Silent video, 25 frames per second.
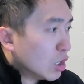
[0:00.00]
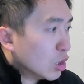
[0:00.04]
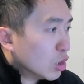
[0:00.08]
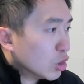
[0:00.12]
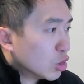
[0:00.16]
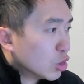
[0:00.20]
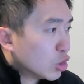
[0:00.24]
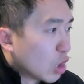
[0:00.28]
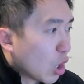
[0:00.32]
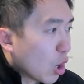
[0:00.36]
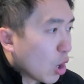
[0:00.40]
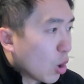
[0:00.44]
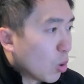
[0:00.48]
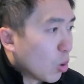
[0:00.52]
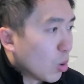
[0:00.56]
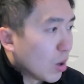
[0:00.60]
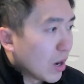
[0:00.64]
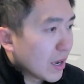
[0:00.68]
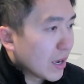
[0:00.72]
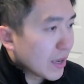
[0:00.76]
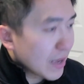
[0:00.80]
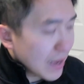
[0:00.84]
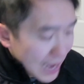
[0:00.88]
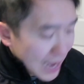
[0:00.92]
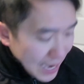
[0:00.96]

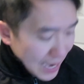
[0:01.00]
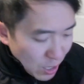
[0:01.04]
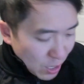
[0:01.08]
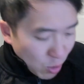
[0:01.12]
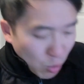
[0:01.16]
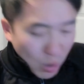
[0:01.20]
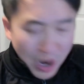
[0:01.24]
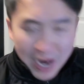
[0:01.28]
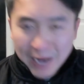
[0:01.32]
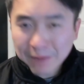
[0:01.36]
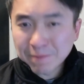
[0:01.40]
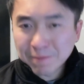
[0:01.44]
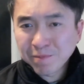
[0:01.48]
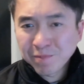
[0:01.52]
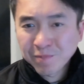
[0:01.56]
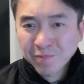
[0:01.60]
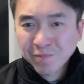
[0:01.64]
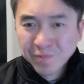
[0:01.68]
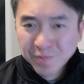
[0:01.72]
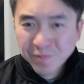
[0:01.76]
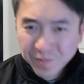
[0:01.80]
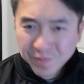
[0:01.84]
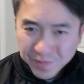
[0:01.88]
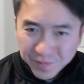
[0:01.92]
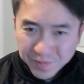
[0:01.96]
So anyway,
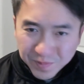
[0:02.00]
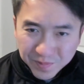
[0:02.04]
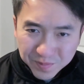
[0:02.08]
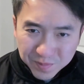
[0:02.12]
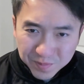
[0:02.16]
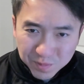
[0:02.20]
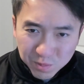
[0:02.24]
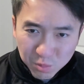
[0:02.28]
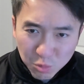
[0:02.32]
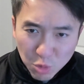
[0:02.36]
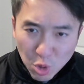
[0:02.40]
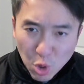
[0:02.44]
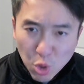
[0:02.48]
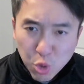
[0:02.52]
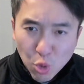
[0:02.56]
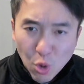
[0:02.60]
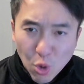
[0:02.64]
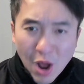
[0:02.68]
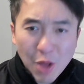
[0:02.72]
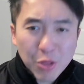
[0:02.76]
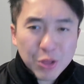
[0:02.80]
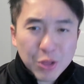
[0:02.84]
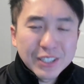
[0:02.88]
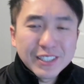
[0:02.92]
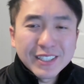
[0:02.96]

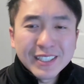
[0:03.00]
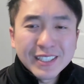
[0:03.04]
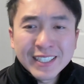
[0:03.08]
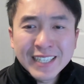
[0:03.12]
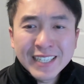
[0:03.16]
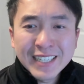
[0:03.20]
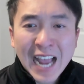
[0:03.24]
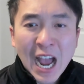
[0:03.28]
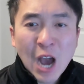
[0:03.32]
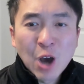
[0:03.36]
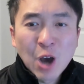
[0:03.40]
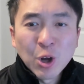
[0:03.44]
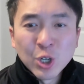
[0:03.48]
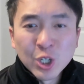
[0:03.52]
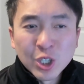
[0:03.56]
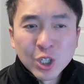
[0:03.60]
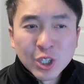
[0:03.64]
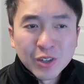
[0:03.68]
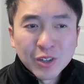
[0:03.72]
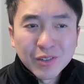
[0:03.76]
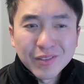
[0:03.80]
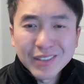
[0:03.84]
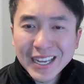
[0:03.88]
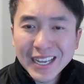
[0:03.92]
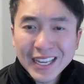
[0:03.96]
throughout this
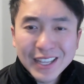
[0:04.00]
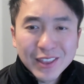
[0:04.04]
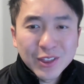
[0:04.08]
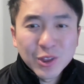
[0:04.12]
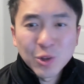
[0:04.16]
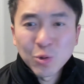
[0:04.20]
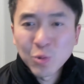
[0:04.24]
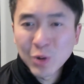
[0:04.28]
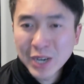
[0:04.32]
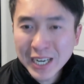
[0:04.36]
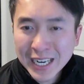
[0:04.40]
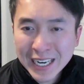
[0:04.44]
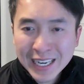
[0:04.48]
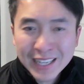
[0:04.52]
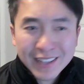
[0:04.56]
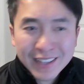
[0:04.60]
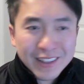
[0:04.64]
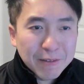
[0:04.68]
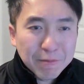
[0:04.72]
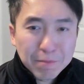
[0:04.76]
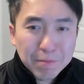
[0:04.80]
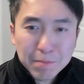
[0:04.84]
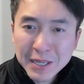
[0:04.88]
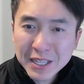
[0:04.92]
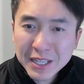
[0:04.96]
encounter, they get the ring,
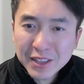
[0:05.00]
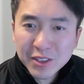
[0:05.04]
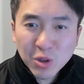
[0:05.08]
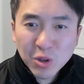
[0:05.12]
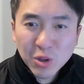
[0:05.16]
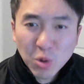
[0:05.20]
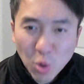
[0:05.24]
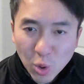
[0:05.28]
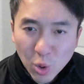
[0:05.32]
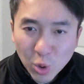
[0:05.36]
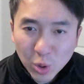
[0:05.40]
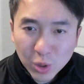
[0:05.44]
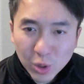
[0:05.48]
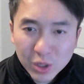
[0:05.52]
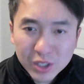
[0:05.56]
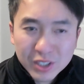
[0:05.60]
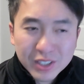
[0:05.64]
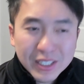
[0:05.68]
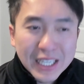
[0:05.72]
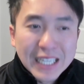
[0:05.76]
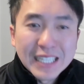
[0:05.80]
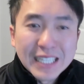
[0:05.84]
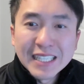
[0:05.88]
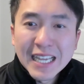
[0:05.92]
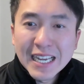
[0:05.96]
they beat the orcs,
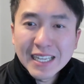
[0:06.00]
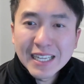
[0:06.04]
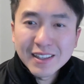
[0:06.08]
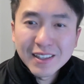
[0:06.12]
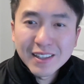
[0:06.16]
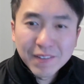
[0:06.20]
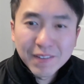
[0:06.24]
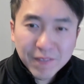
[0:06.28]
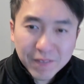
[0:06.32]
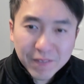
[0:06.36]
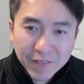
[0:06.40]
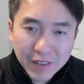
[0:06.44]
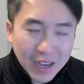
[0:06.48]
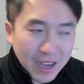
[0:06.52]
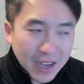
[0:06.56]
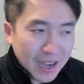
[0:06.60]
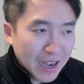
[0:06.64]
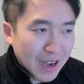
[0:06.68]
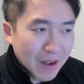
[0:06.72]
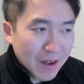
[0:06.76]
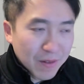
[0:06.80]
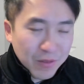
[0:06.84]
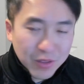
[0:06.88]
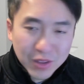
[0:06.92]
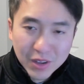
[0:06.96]
they take the
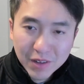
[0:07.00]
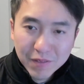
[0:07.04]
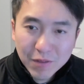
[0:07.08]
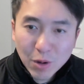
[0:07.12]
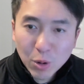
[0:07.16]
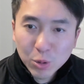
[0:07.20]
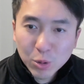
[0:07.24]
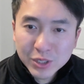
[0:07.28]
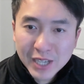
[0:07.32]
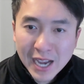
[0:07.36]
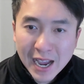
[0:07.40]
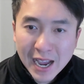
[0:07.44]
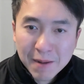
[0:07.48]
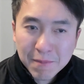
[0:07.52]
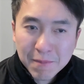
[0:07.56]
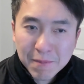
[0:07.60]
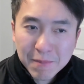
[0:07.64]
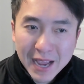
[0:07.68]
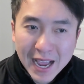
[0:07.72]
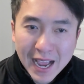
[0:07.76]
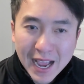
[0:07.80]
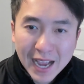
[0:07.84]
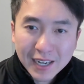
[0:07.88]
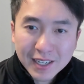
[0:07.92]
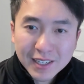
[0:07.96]
Votann
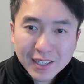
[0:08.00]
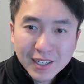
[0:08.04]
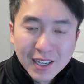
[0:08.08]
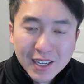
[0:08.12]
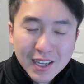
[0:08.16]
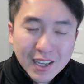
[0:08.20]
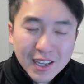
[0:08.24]
back.